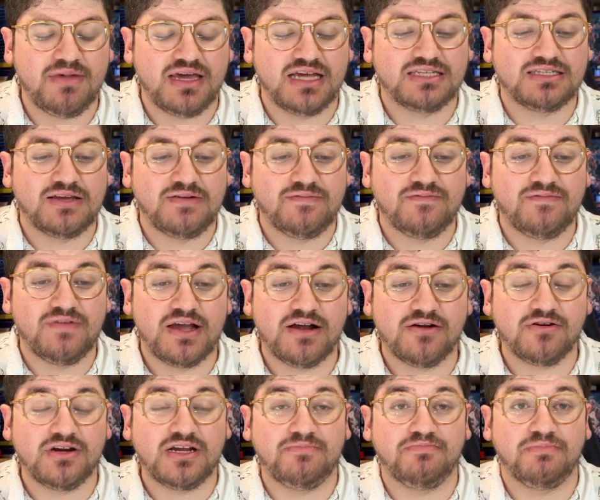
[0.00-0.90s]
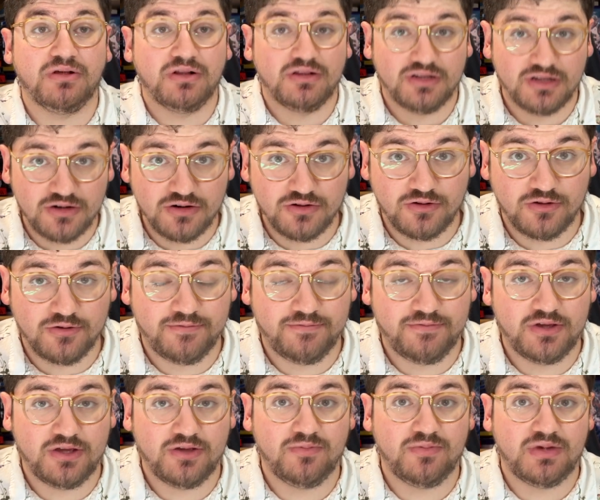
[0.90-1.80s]
It's a very political
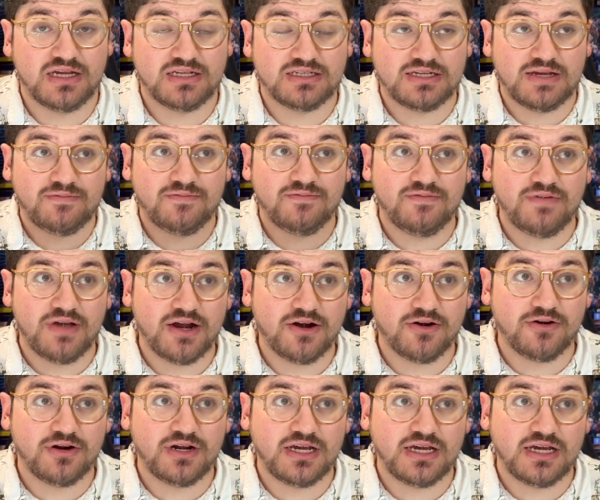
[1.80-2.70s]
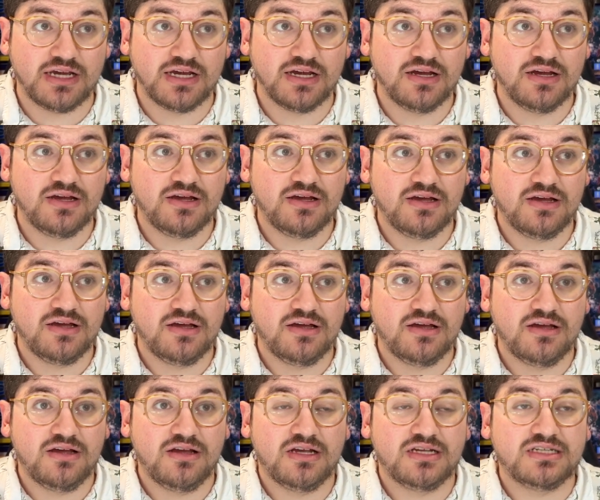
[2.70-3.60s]
film. It's a very
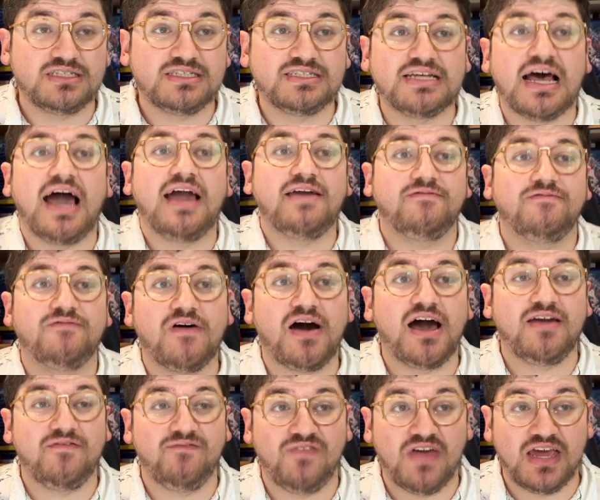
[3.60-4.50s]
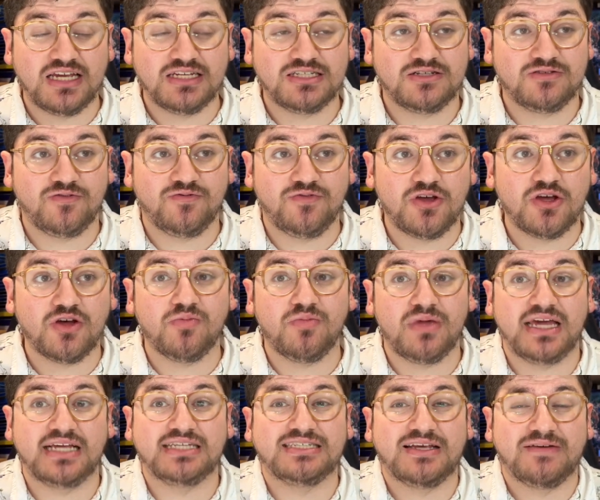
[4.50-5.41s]
sci-fi based film.
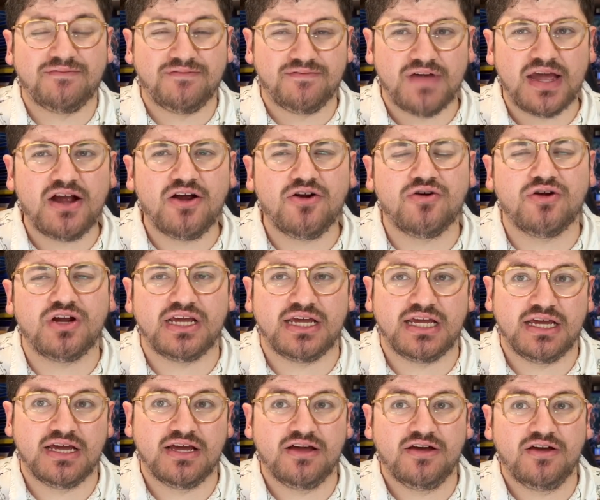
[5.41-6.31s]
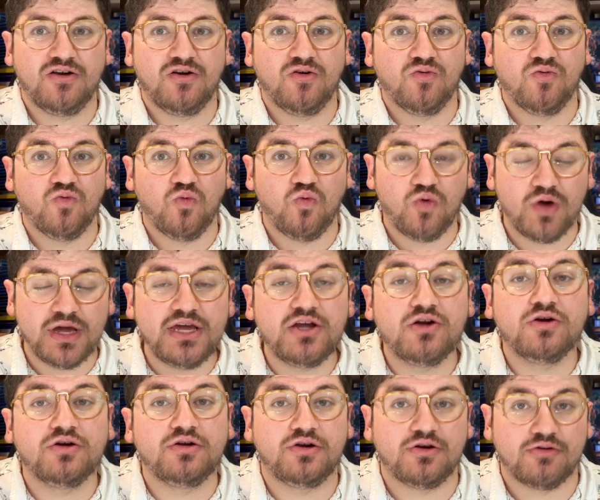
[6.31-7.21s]
It's a very
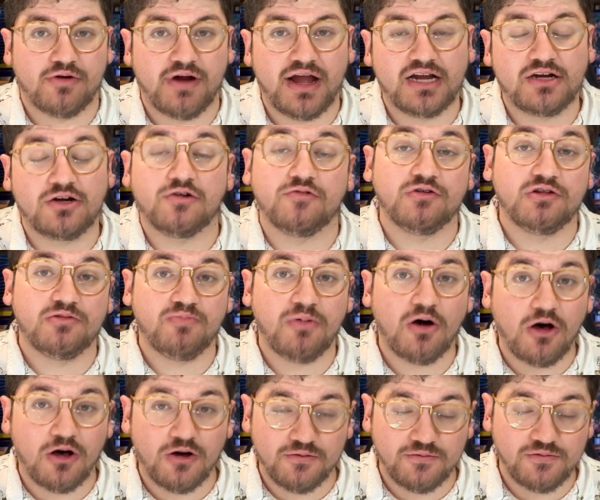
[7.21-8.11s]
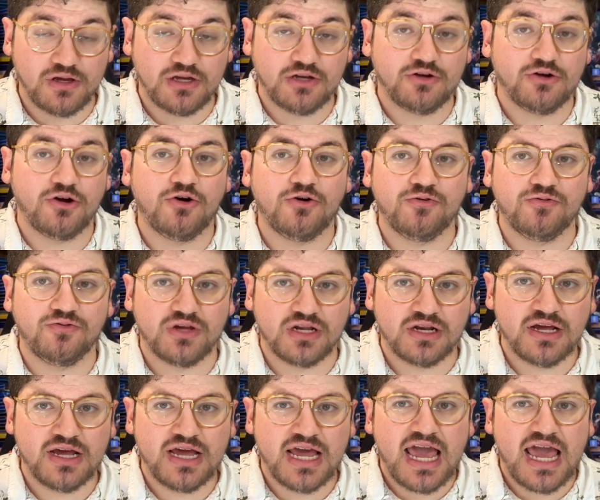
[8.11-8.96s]
weird director with Paul Verhoeven.